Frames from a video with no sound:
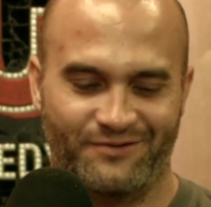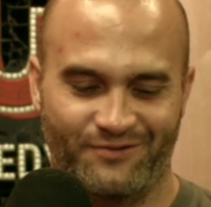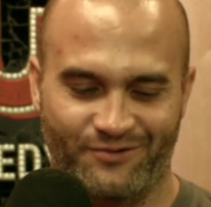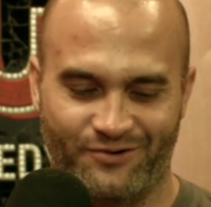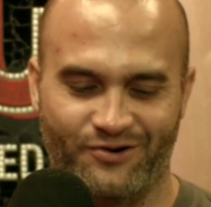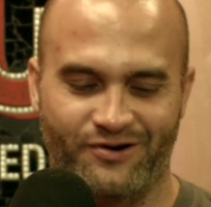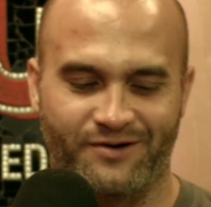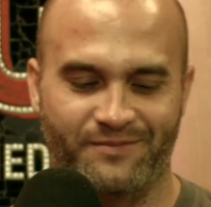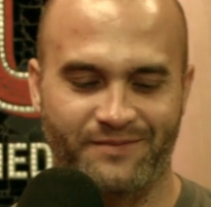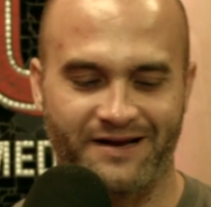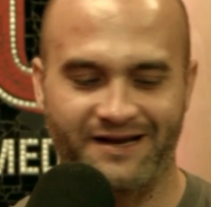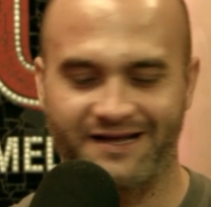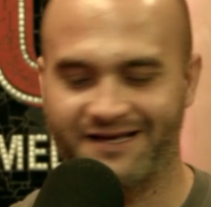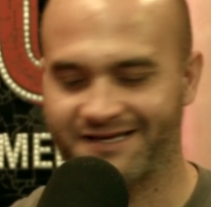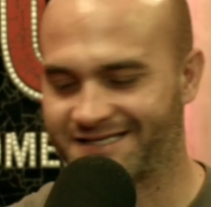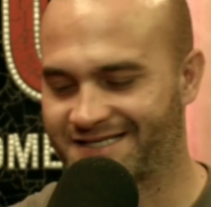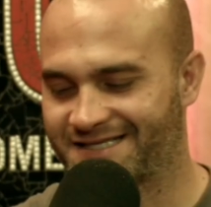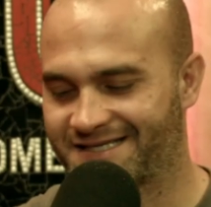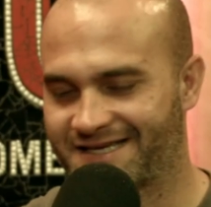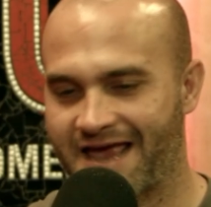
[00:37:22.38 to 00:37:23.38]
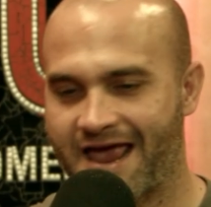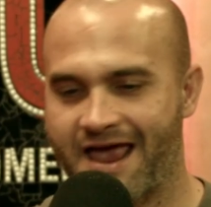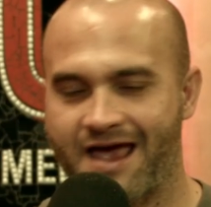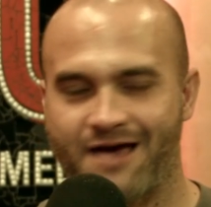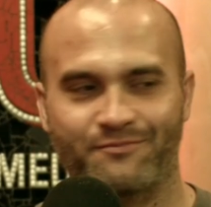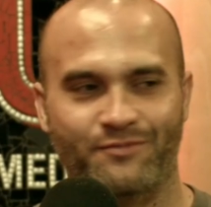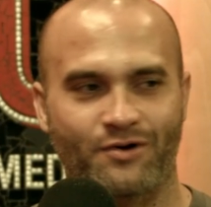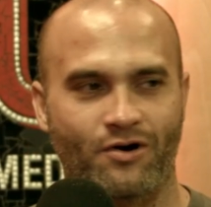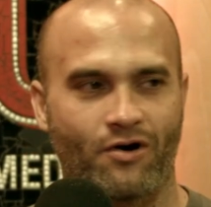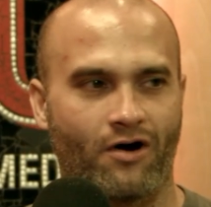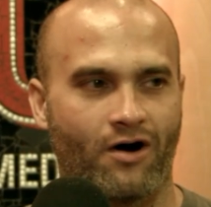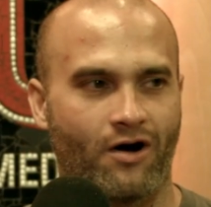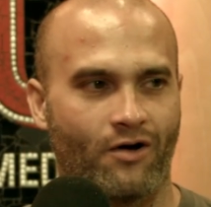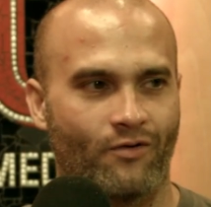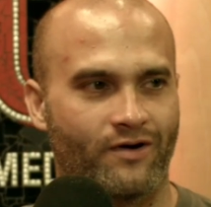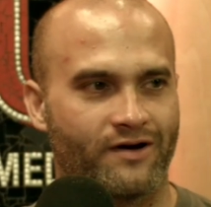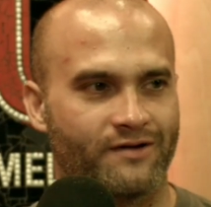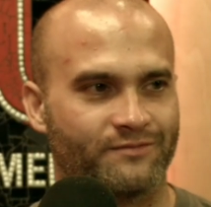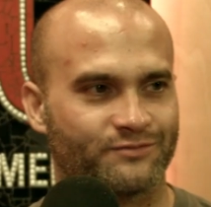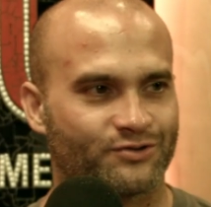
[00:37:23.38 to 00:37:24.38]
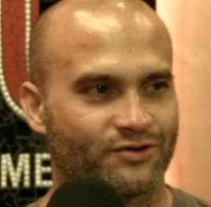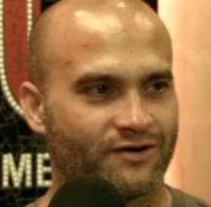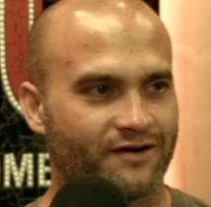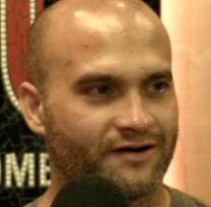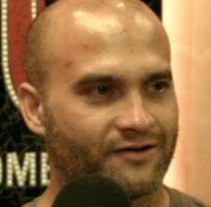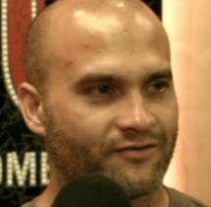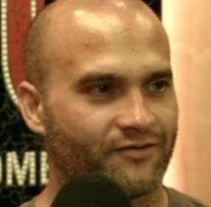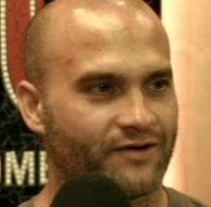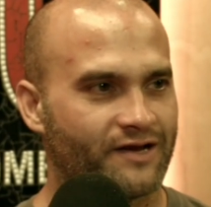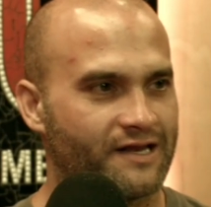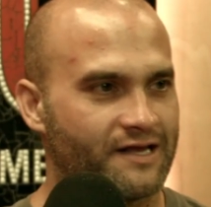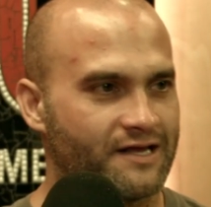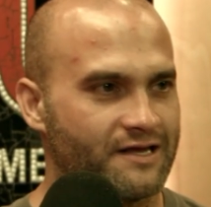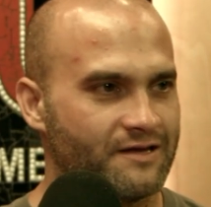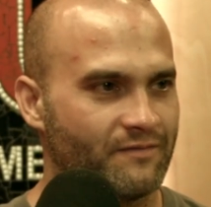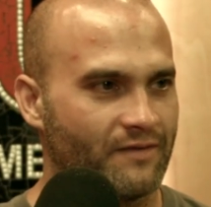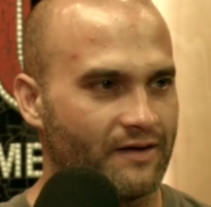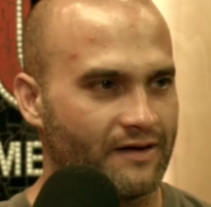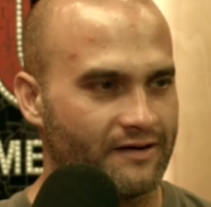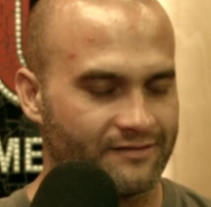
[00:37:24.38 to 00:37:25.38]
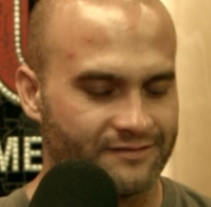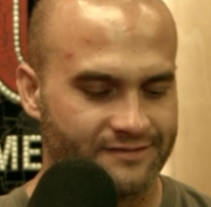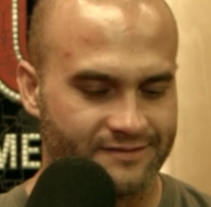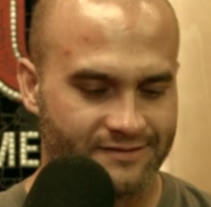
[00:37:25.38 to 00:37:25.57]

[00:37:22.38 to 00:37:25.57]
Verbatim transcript: oh good, I'm getting a scam call while I'm trying to read emails.